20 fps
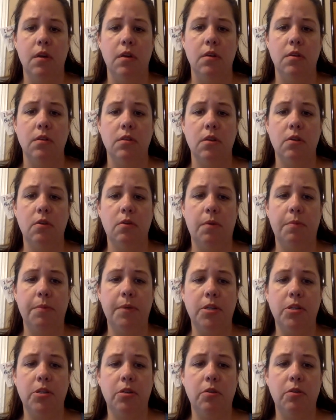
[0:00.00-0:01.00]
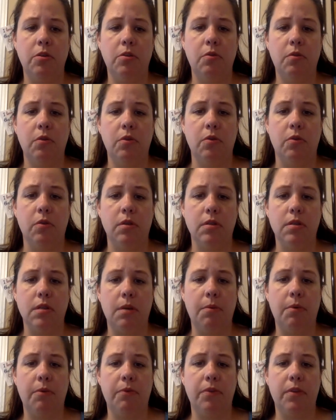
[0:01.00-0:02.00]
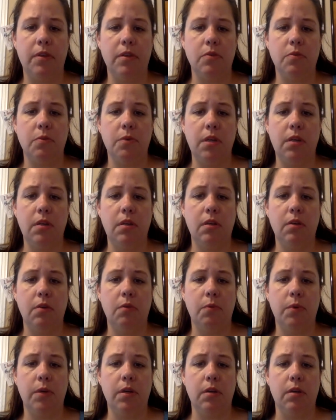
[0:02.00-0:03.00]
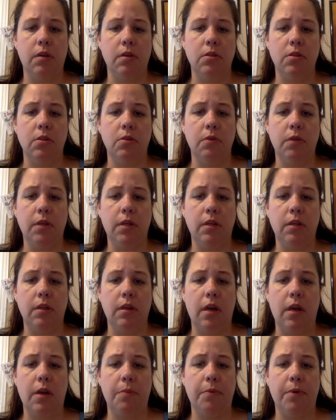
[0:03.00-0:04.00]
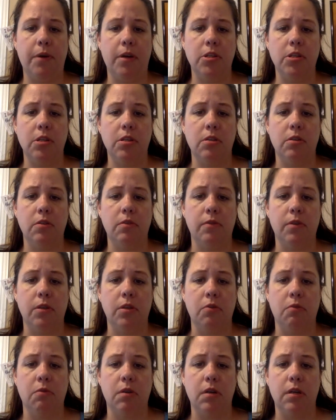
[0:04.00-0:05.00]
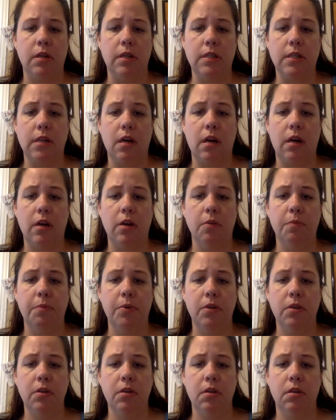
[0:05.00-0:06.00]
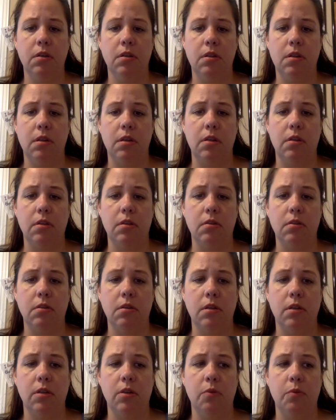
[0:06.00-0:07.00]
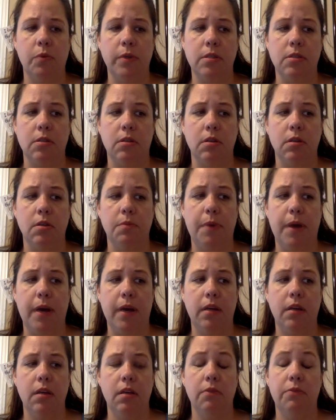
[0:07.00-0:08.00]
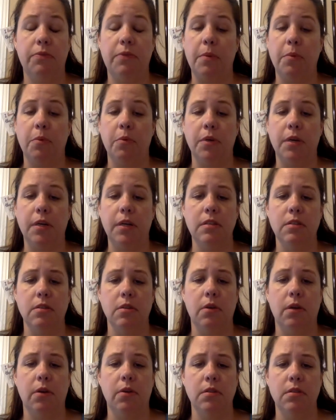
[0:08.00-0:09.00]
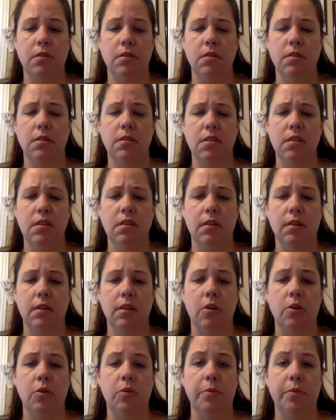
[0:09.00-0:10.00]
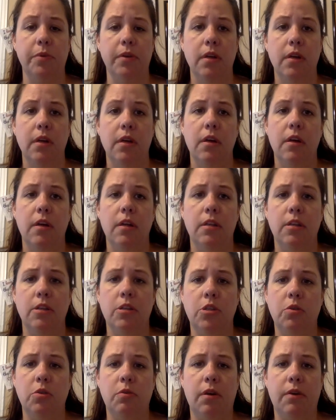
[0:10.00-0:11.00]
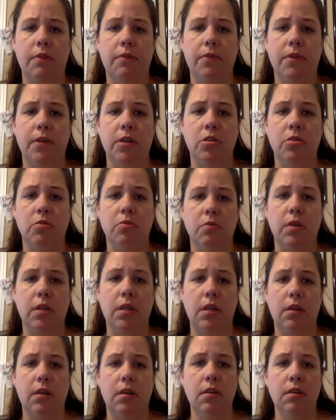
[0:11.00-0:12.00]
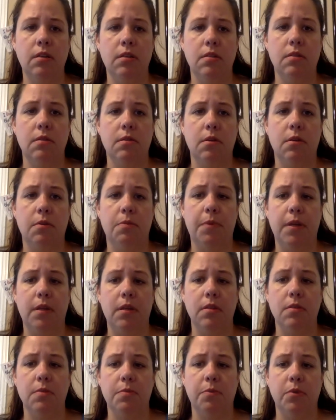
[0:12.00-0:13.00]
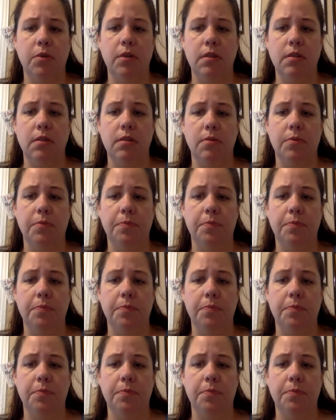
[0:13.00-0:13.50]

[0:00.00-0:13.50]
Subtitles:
So I'm going to show you your assignment for this week. We are doing a project over your entire book that, you know, we started back in February. So I sincerely hope that you have finished reading it by this point.